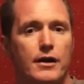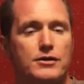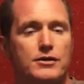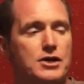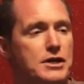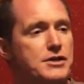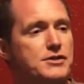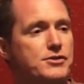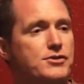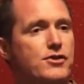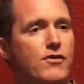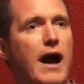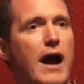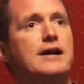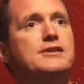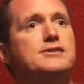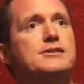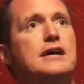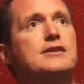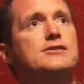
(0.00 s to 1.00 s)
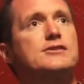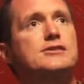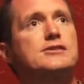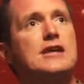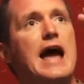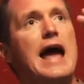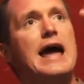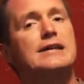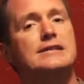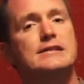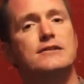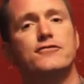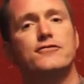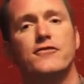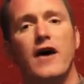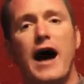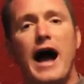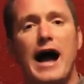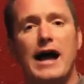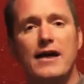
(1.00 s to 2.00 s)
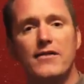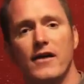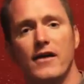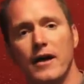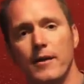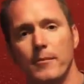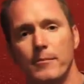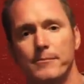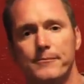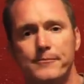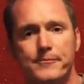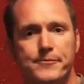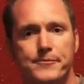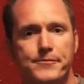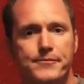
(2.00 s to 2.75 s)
Jesus Christ says, Sanctify them